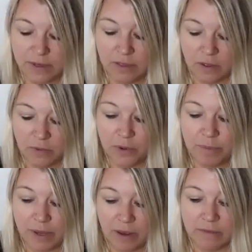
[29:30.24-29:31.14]
a loan or
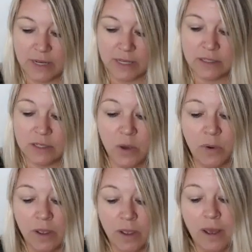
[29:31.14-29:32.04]
paying off debts.
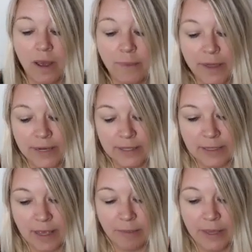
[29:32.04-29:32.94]
So abundance
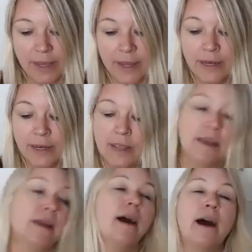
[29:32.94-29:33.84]
coming in.
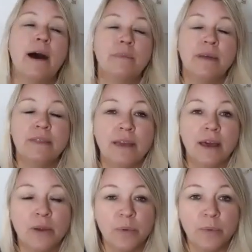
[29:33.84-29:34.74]
The
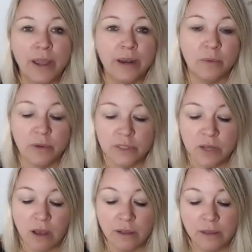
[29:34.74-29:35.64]
other way, and I want to
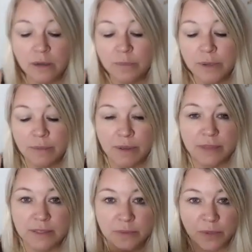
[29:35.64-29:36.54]
talk a little bit about
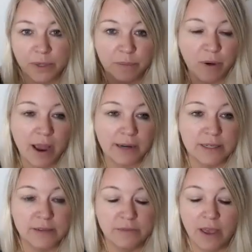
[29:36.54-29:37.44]
this, and we're going to
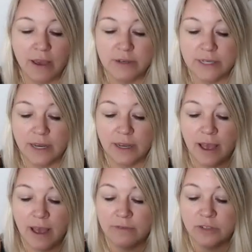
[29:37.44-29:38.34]
practice if you have a deck
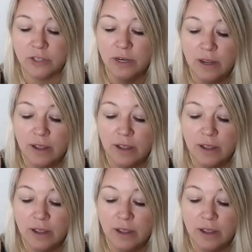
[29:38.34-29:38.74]
after,